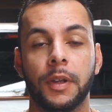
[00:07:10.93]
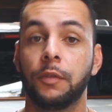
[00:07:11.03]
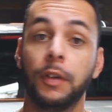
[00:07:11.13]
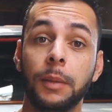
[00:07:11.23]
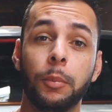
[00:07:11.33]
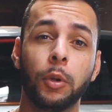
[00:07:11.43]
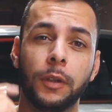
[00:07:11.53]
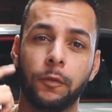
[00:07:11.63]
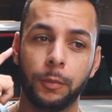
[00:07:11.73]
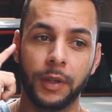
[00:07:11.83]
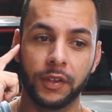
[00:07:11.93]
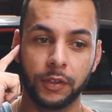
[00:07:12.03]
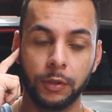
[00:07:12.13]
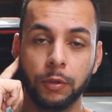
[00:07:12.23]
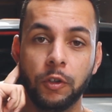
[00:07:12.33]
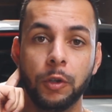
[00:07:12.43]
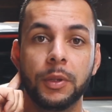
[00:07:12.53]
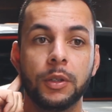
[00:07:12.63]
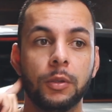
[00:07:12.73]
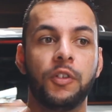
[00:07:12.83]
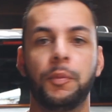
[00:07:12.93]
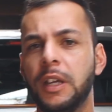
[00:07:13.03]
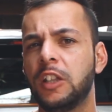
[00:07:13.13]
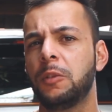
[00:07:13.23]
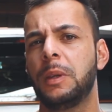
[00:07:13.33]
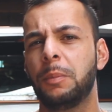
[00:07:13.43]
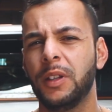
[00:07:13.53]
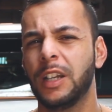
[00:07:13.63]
It's very important for me as a YouTuber to speak to people,